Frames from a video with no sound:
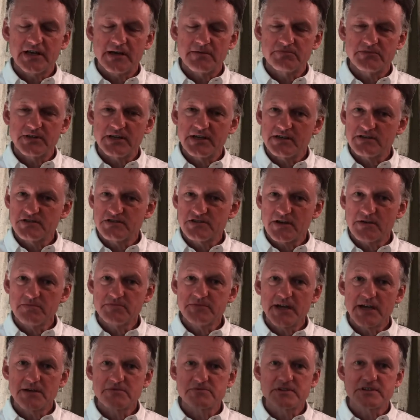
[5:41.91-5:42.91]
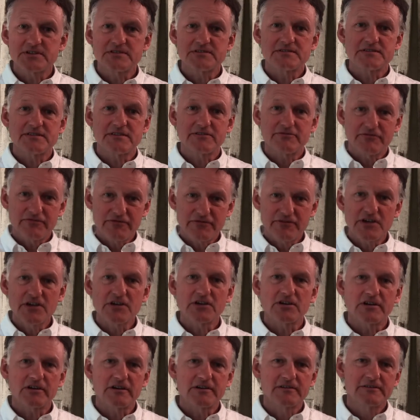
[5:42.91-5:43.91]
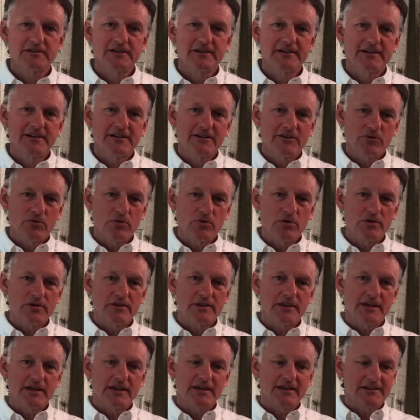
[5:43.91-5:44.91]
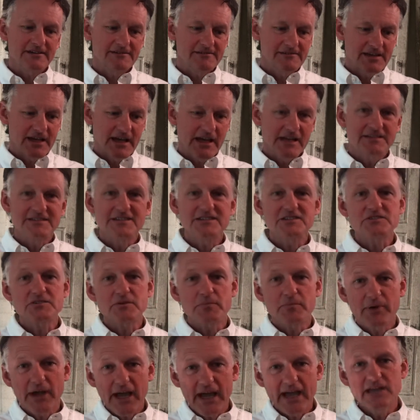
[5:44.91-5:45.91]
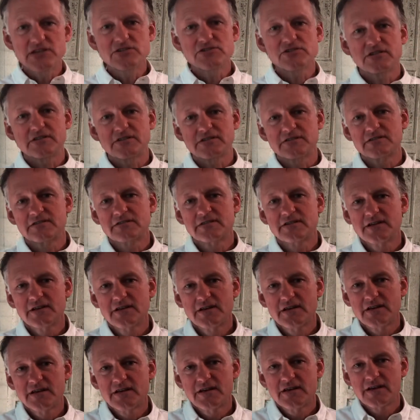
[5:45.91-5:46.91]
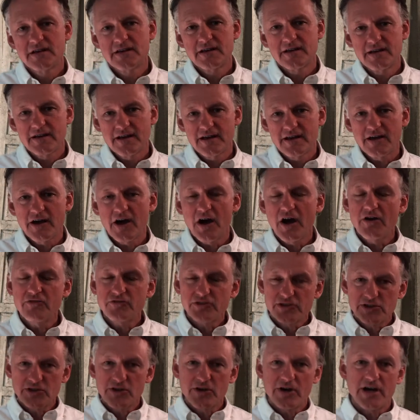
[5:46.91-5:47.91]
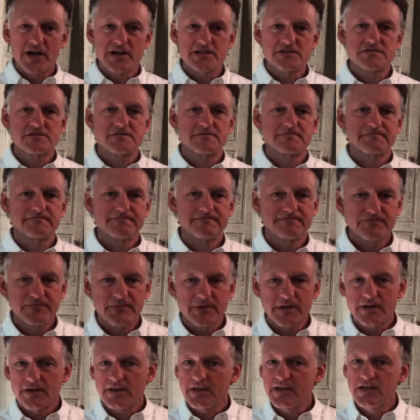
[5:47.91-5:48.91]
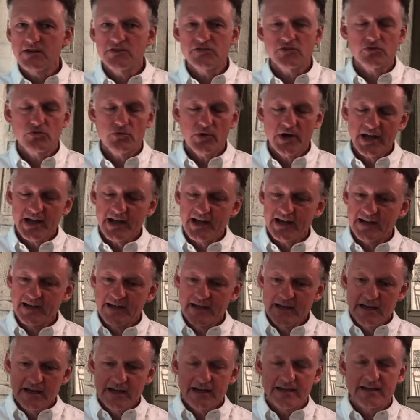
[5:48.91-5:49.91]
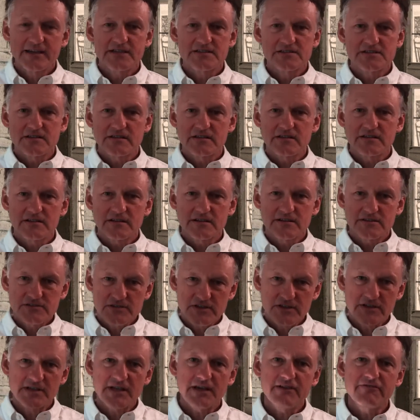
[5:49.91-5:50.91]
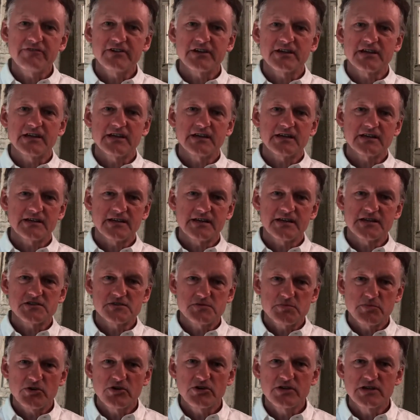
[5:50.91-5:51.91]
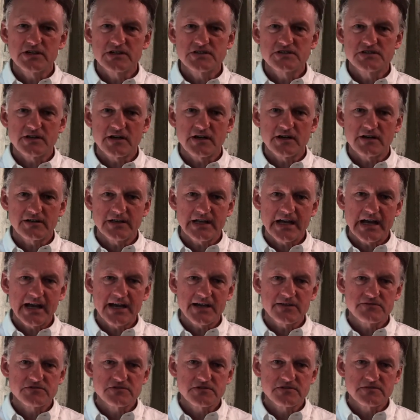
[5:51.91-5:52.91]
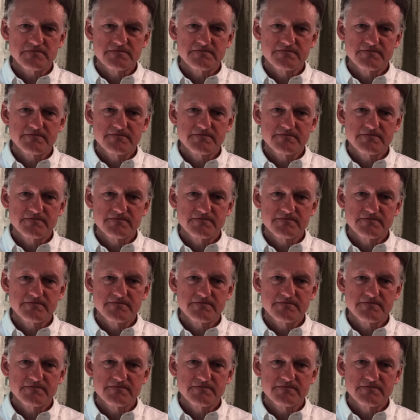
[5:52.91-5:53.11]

empty, and sometimes it's the fear or the anticipation of a loss. Either way, it's a significant experience in our lives.